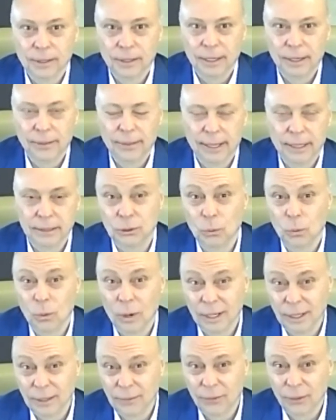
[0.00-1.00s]
And that's
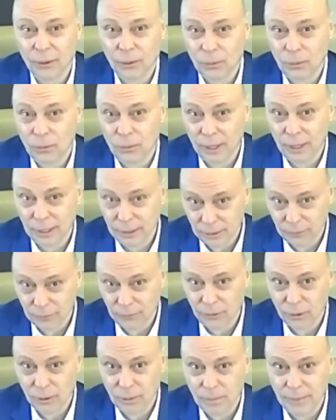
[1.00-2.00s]
one of the
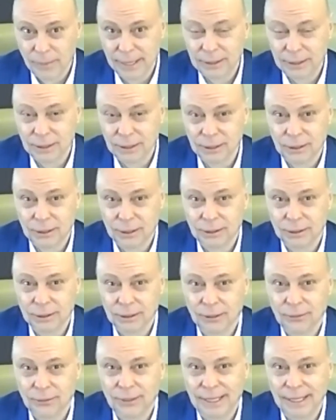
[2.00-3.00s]
wonderful messages
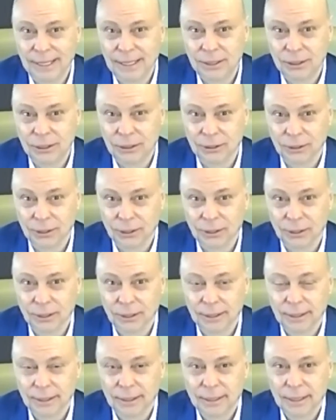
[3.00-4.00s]
of Easter,
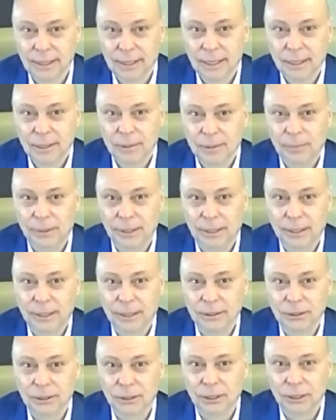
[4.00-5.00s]

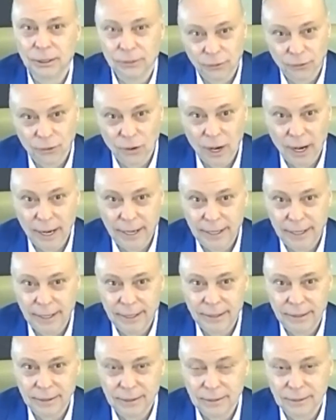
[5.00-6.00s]
because Good
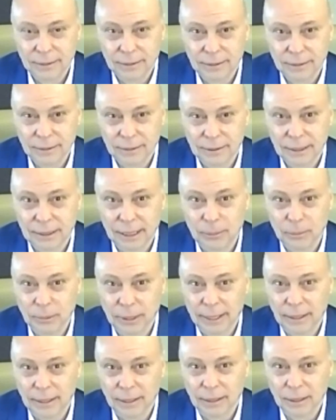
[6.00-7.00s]
Friday seemed
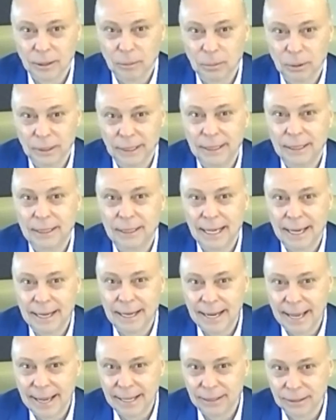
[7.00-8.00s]
like a complete
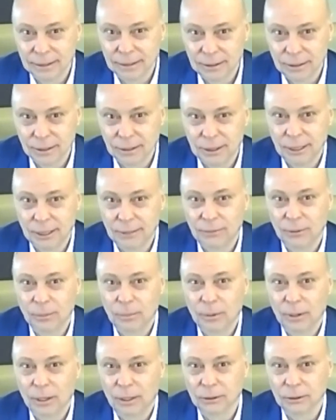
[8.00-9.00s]
dead end, as the chief
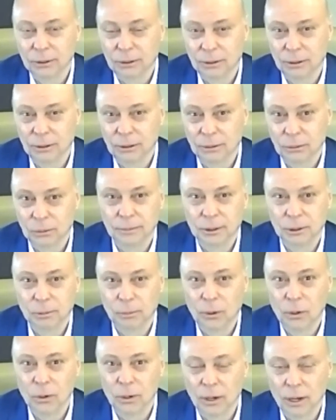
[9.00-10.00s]
apostle
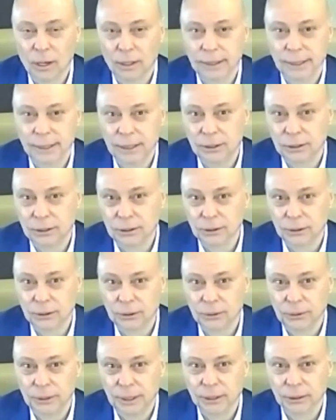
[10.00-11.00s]
spoke on Easter
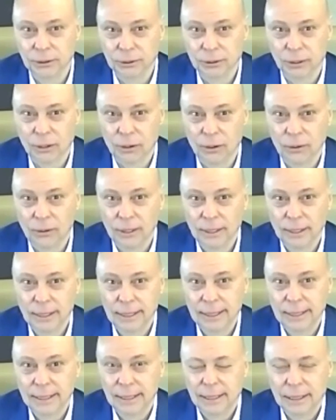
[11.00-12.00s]
2 years ago.
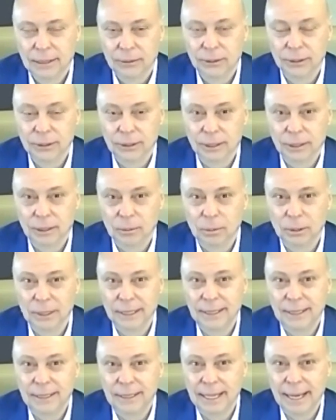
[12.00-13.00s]
It was a
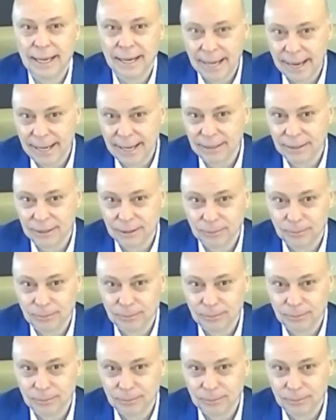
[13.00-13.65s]
complete dead end.